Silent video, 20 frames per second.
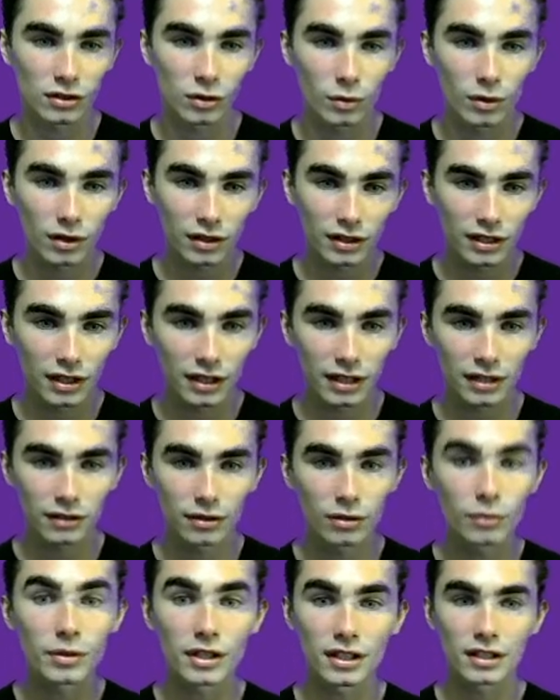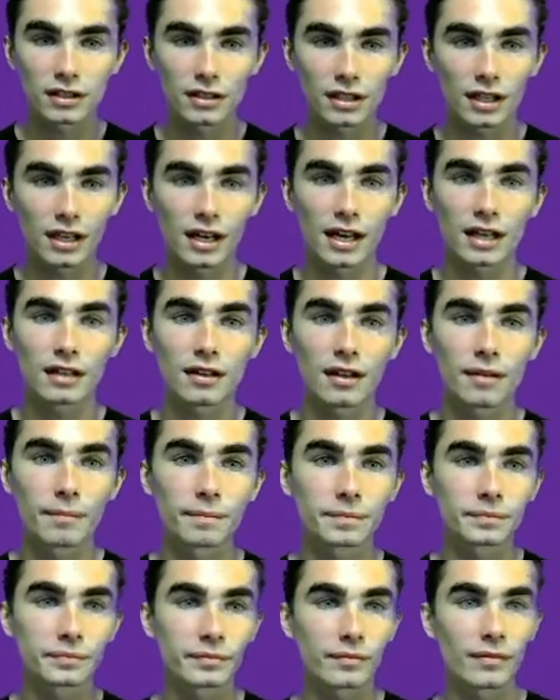Wallet Connect, we need to connect them.
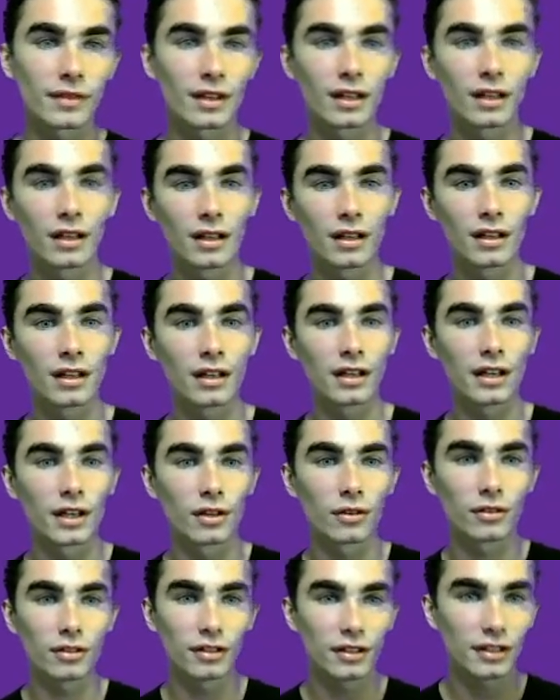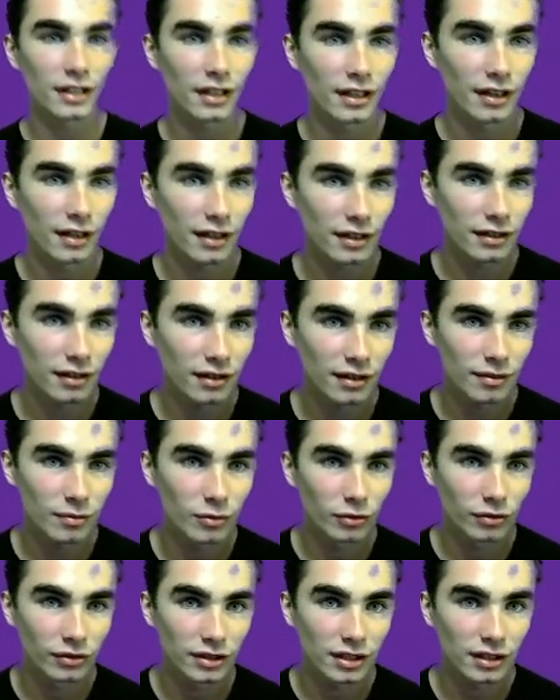In order to connect them,
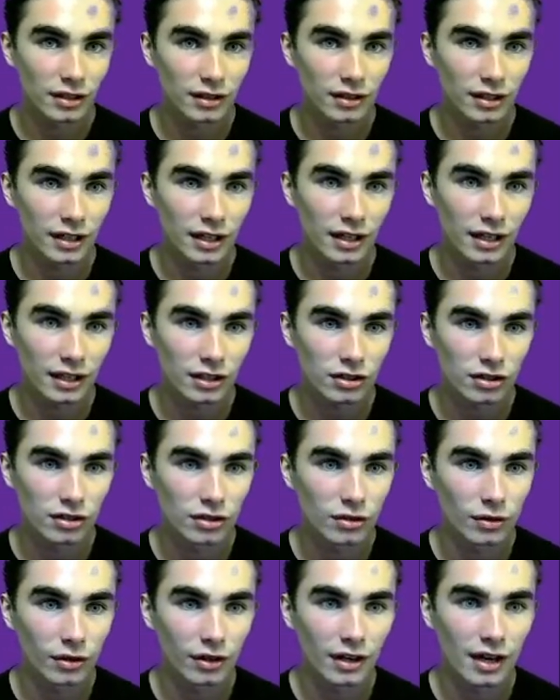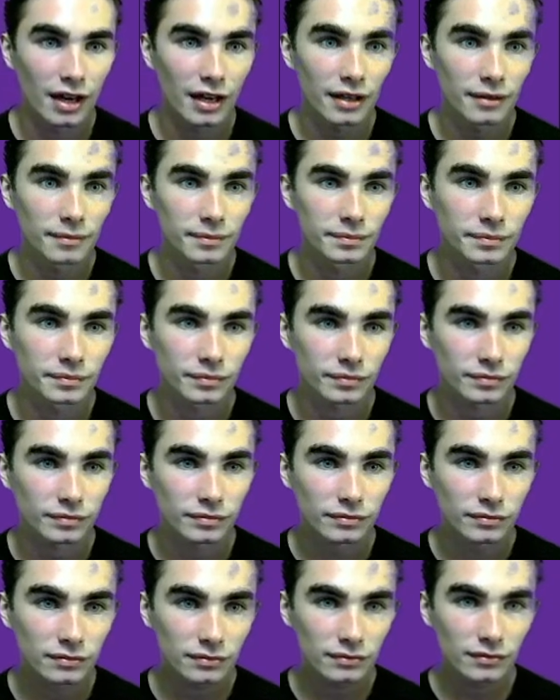we'll need a connection URI.
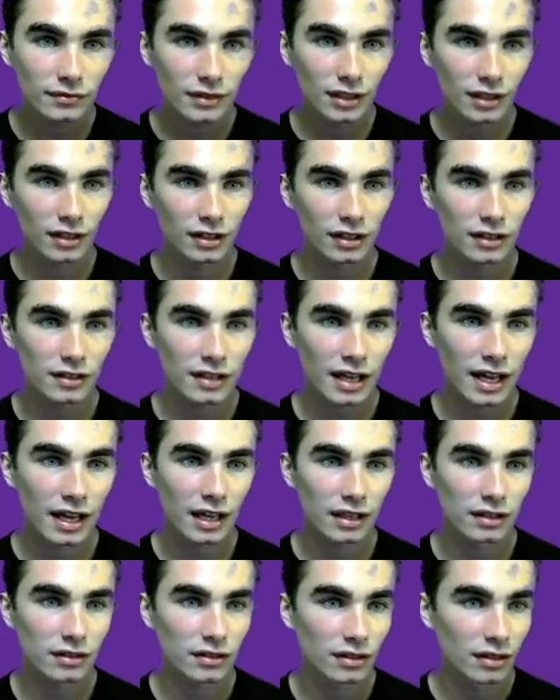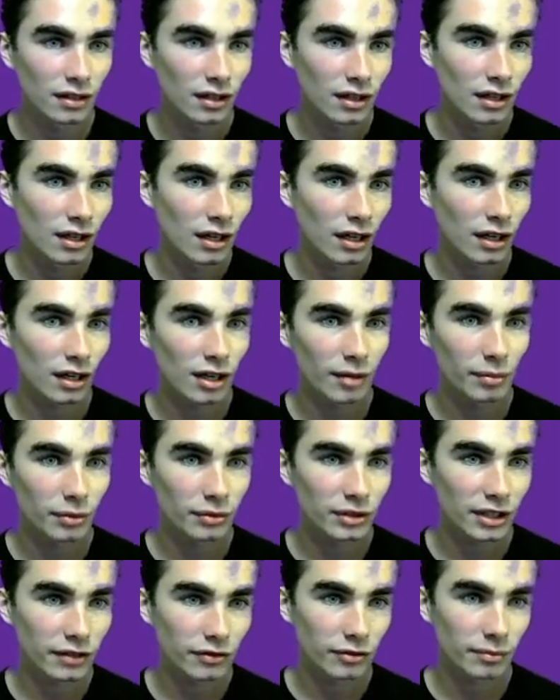This has a couple
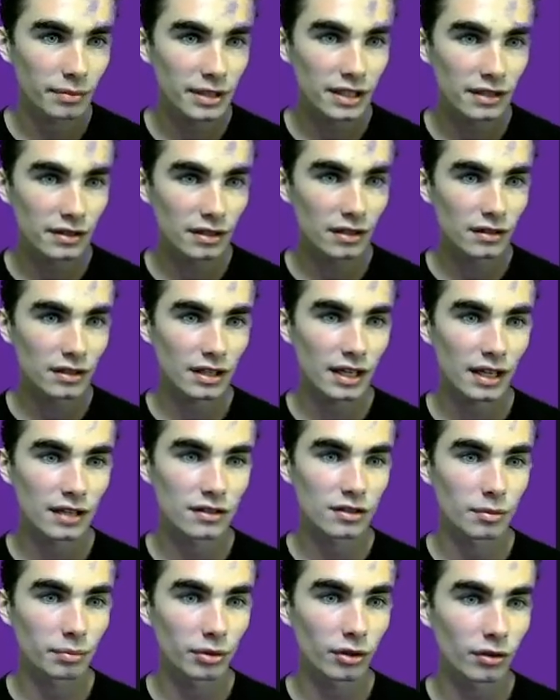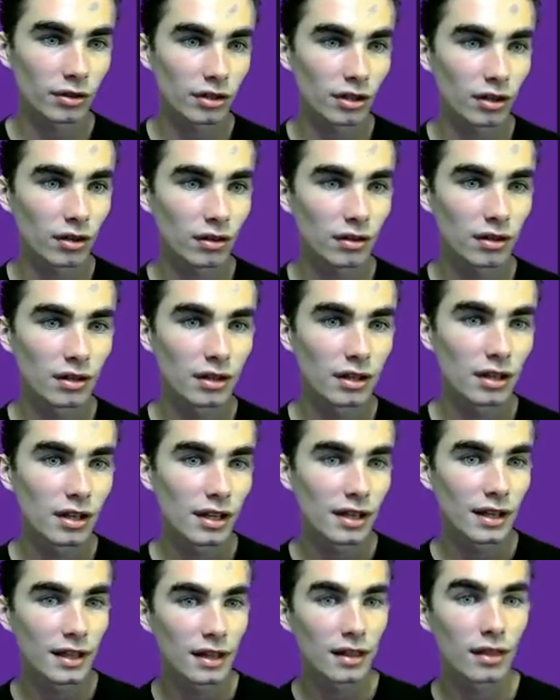different pieces. It has the protocol,
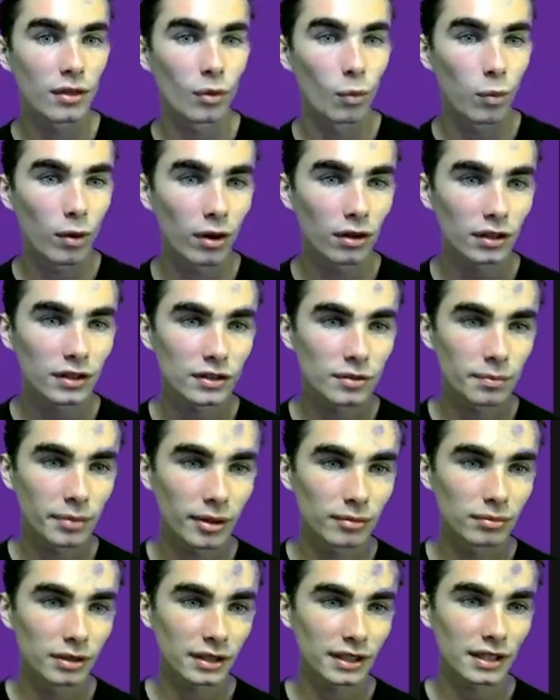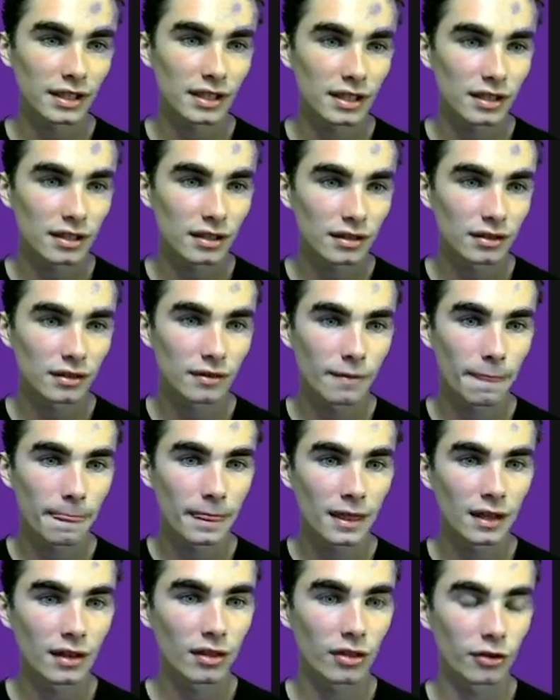the wallet's public key,
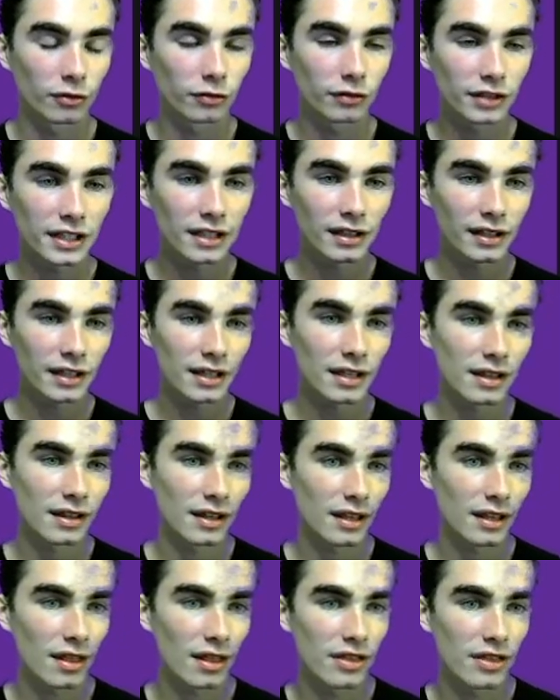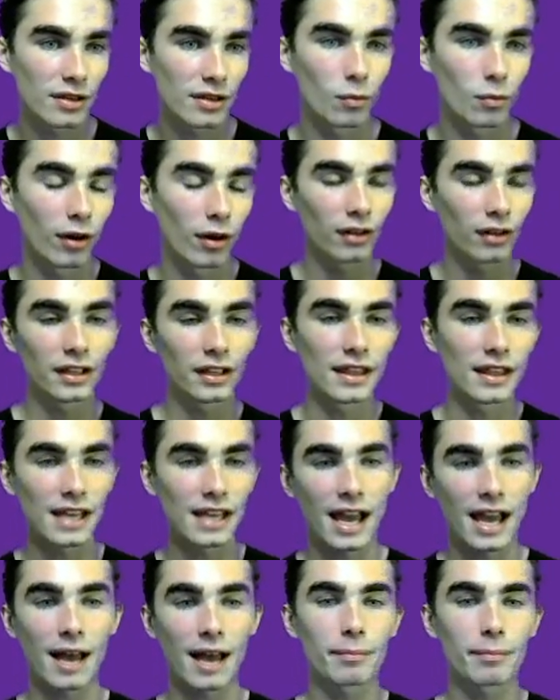the relay that the wallet and the
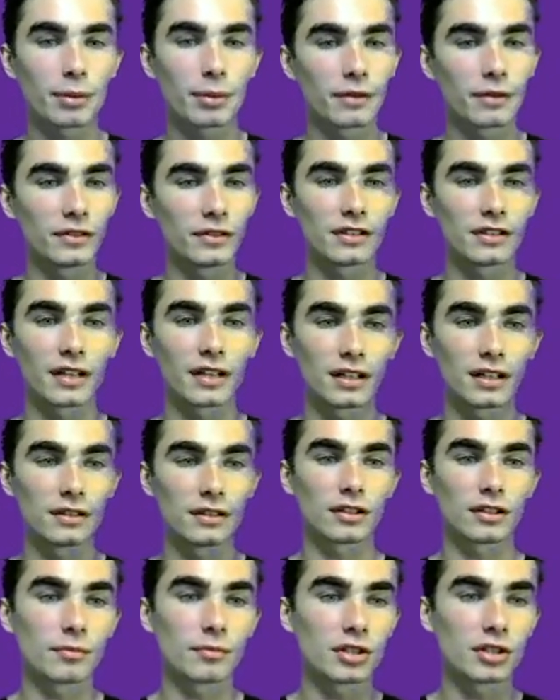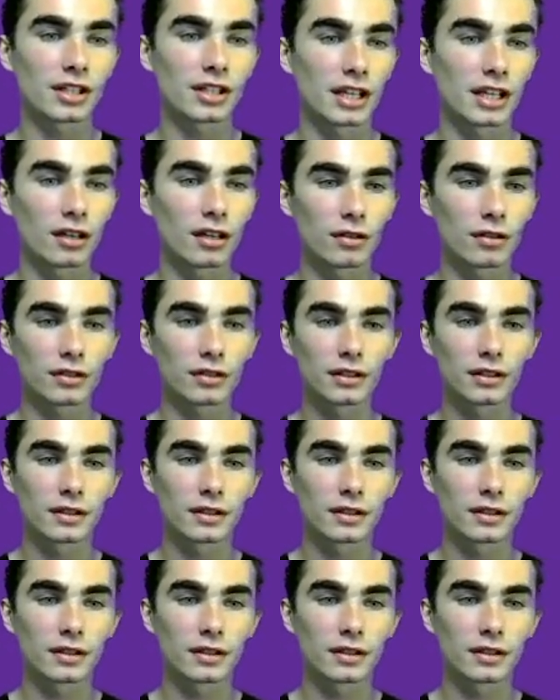app have decided to communicate over,